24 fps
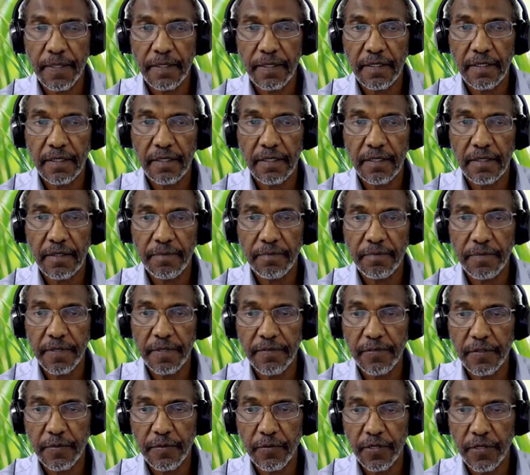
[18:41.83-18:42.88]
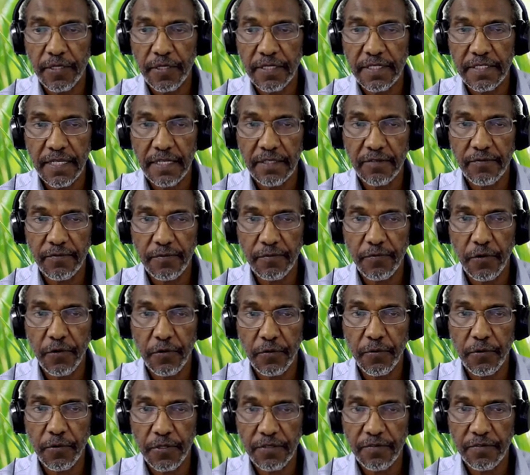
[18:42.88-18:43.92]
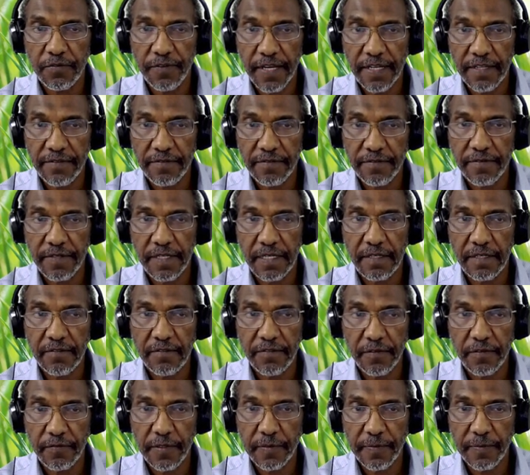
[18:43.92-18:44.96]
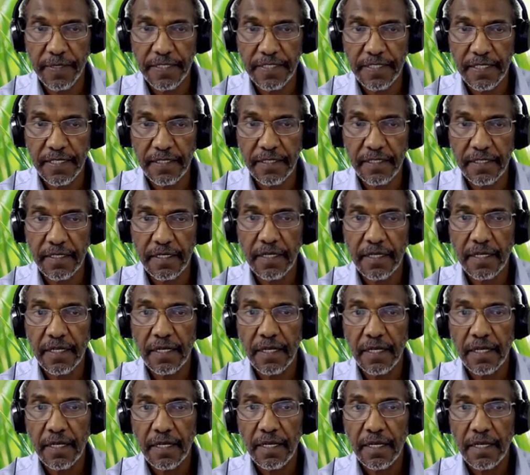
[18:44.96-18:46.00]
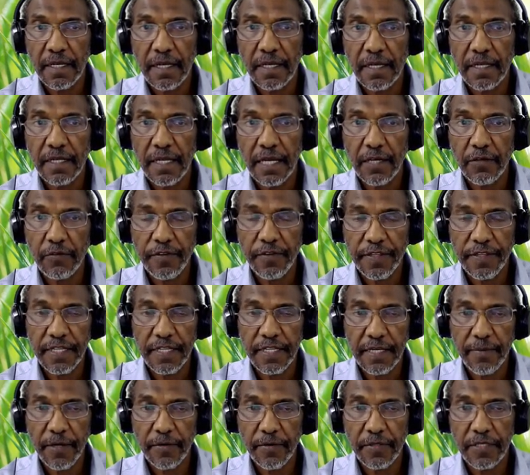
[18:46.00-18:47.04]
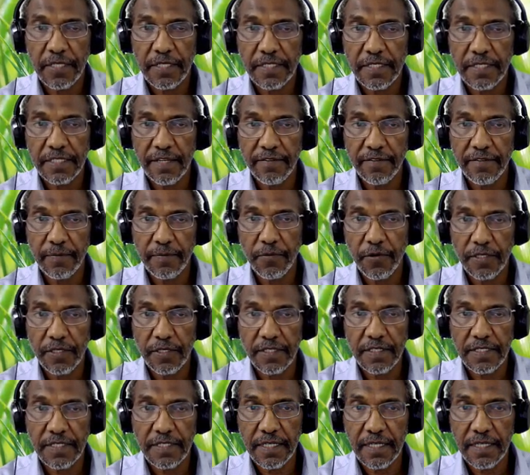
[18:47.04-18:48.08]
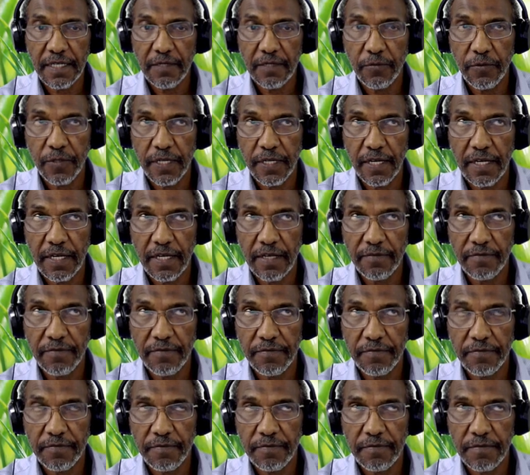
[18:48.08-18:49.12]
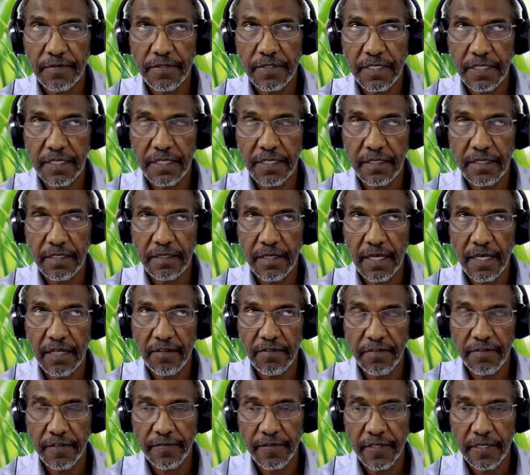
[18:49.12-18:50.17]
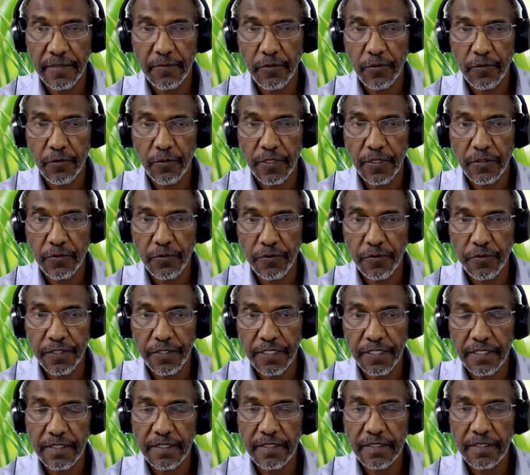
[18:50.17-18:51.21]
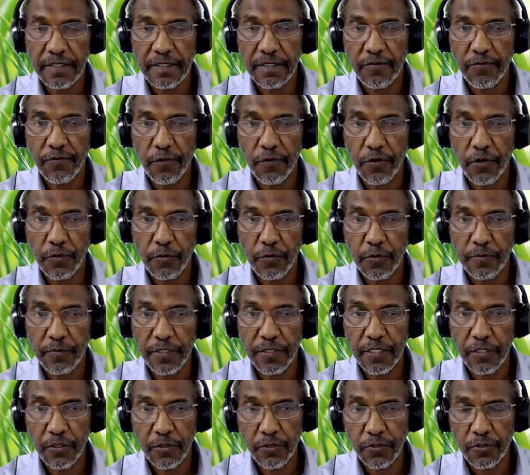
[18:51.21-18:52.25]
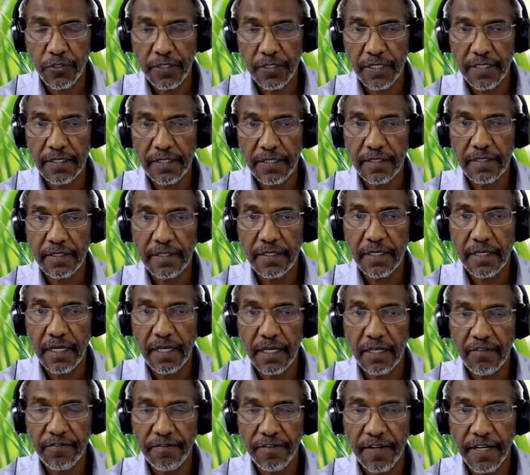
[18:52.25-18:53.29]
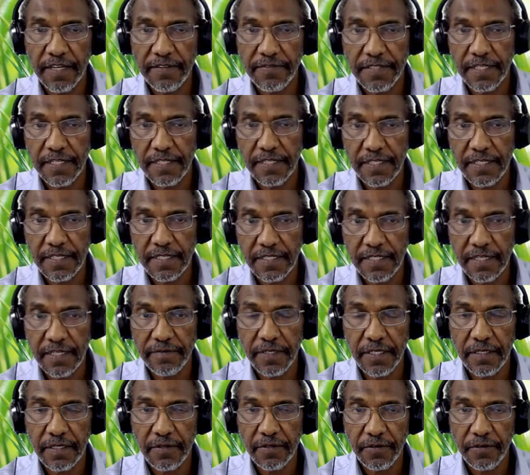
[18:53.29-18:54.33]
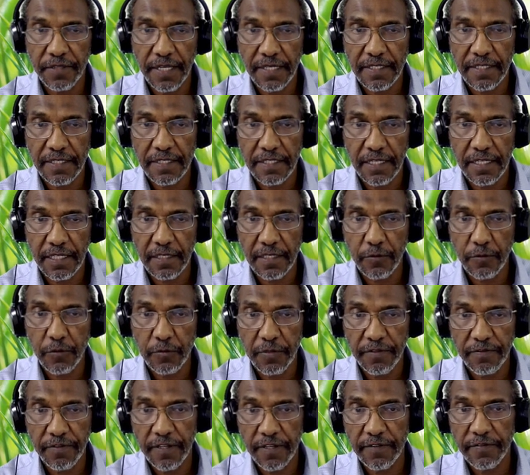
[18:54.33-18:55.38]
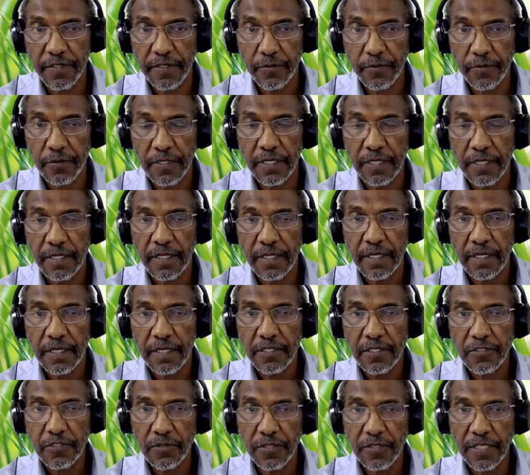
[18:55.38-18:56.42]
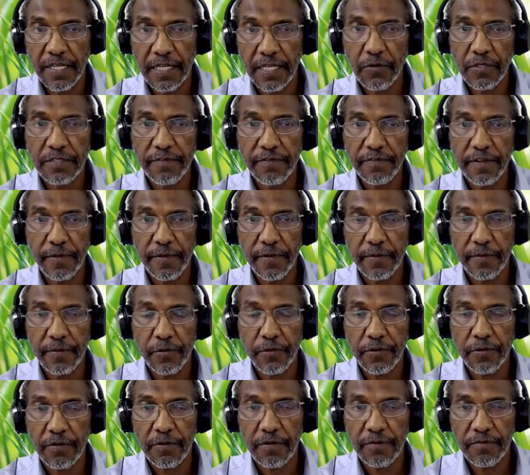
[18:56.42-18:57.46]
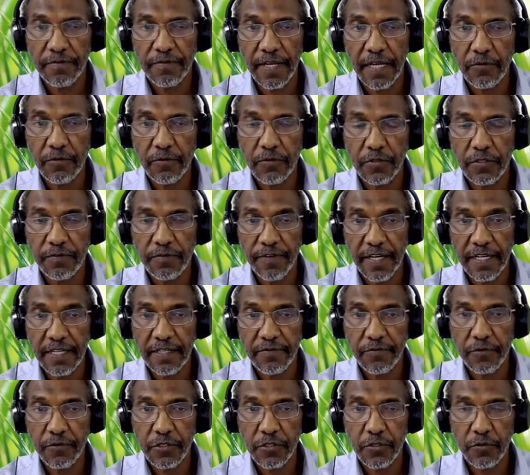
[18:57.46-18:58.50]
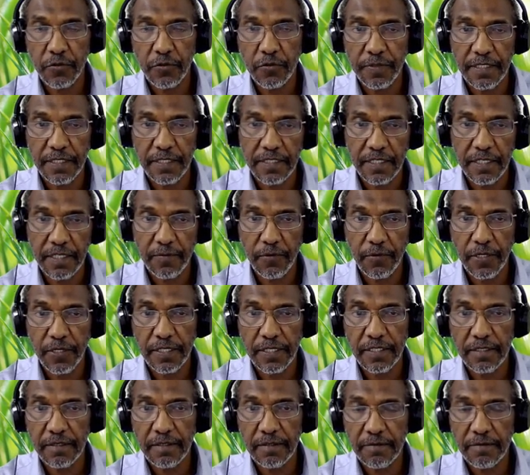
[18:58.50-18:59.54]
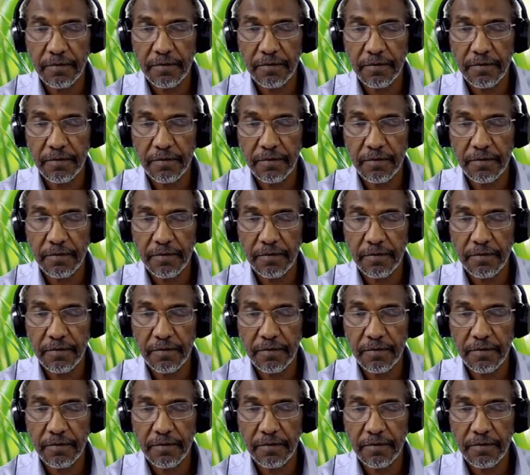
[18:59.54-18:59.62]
uh, pivot point is at 4.5 and 50%. Now, if you think about the seven-point scale, we have three unfavorable, one, two, three, four would be neutral, and five, six, and seven on that scale would be favorable. So the lowest favorable value is 5, which could be interpolated